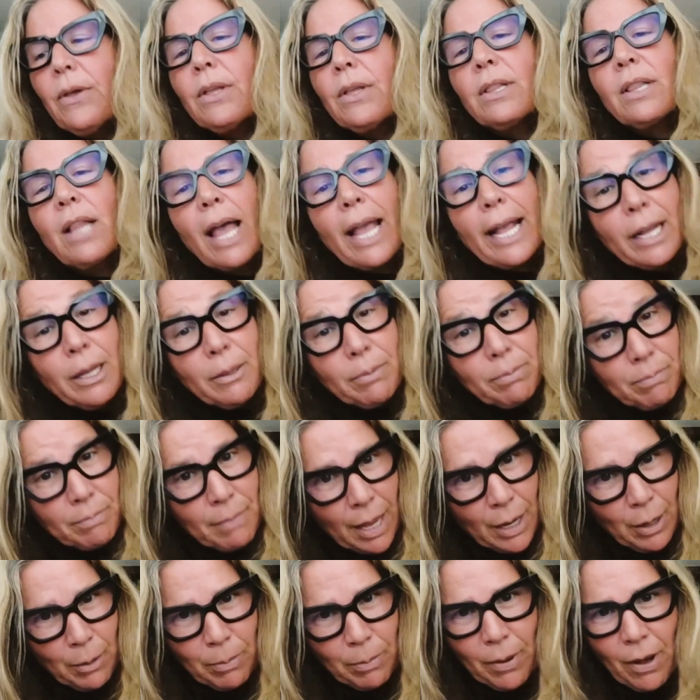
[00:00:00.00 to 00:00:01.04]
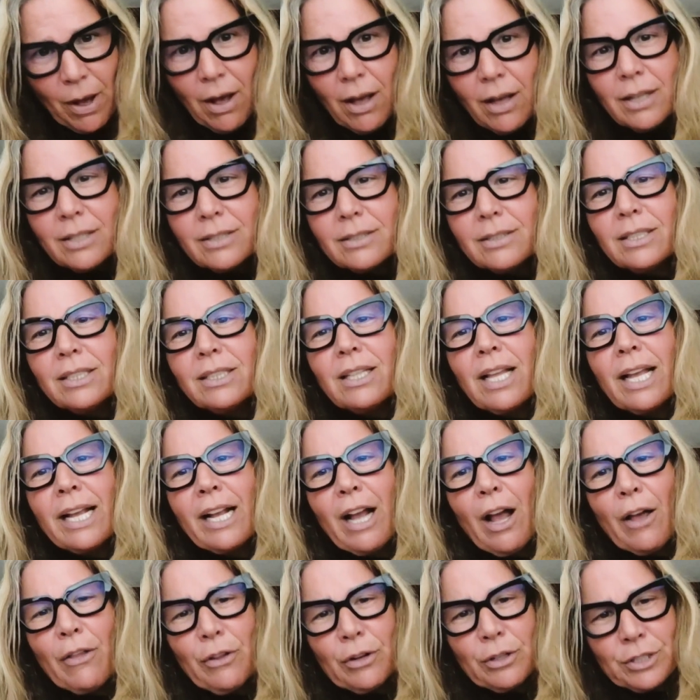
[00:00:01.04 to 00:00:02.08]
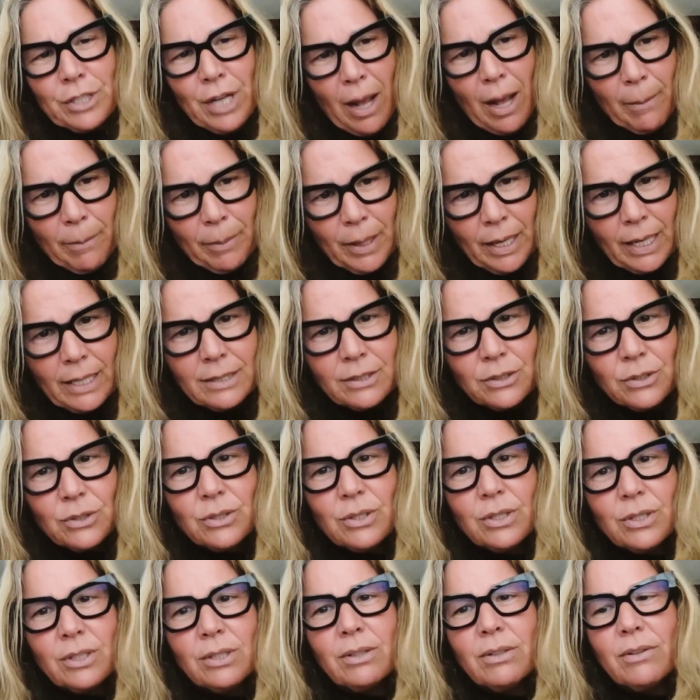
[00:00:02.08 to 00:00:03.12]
like menopause and like other topics,